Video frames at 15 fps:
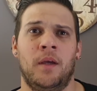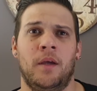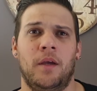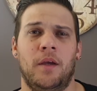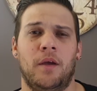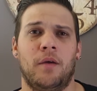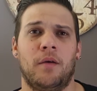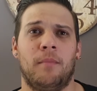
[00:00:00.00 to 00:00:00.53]

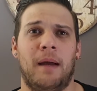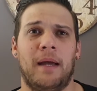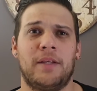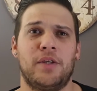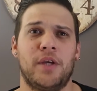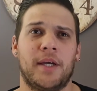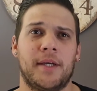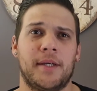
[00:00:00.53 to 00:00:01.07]
You know, Mike
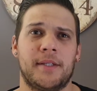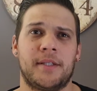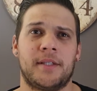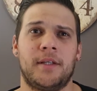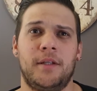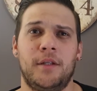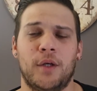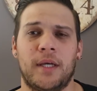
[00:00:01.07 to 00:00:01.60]
Checker is
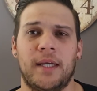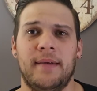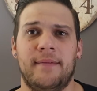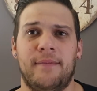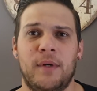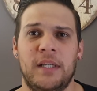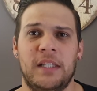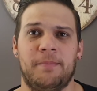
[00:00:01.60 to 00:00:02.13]
still looking
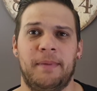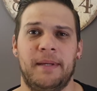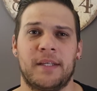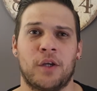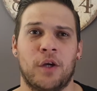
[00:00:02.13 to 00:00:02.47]
for his best